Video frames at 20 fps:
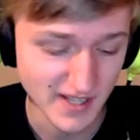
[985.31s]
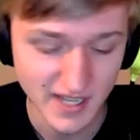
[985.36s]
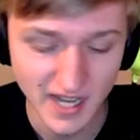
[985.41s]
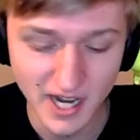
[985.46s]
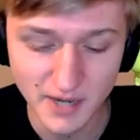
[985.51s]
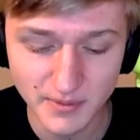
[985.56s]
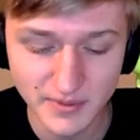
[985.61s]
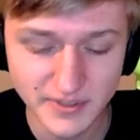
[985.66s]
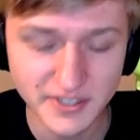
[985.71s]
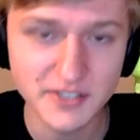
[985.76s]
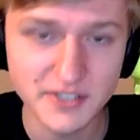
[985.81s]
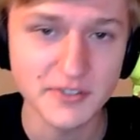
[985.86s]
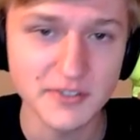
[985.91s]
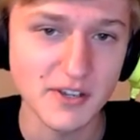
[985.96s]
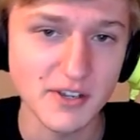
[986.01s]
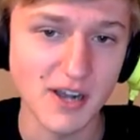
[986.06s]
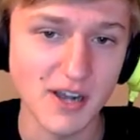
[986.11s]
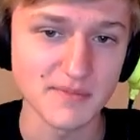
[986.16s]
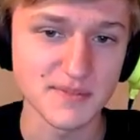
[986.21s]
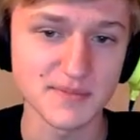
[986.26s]
I really don't know
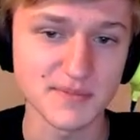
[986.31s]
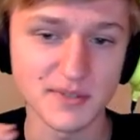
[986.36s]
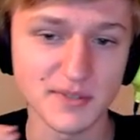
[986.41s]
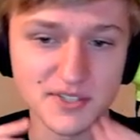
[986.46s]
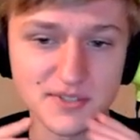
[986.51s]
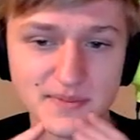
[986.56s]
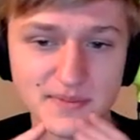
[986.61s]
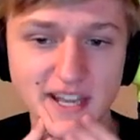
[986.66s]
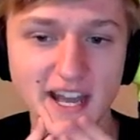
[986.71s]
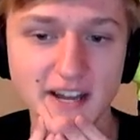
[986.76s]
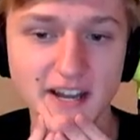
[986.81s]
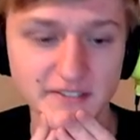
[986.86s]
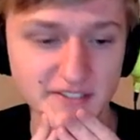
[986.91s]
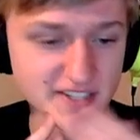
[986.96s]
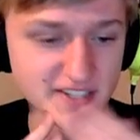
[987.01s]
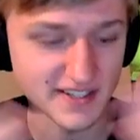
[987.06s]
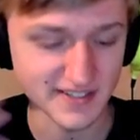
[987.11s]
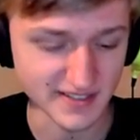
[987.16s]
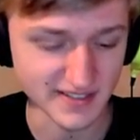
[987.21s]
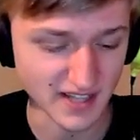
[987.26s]
how I'm supposed to be
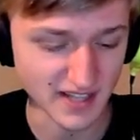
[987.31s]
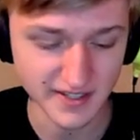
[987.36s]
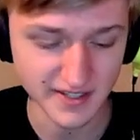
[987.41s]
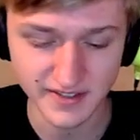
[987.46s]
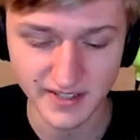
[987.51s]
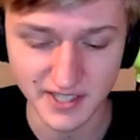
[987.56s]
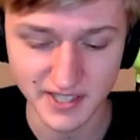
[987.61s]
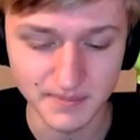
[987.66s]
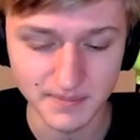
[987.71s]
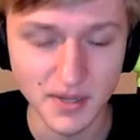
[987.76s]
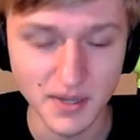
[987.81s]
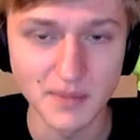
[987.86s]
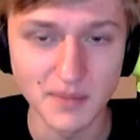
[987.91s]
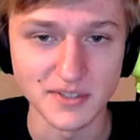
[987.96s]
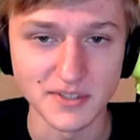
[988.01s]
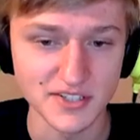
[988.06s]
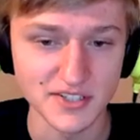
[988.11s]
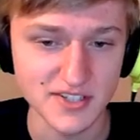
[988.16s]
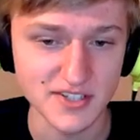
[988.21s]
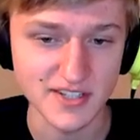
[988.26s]
advertising. I thought I
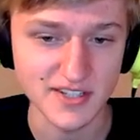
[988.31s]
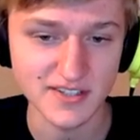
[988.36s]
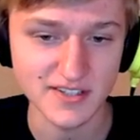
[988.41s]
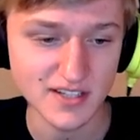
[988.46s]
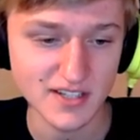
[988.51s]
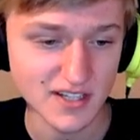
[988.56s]
published this.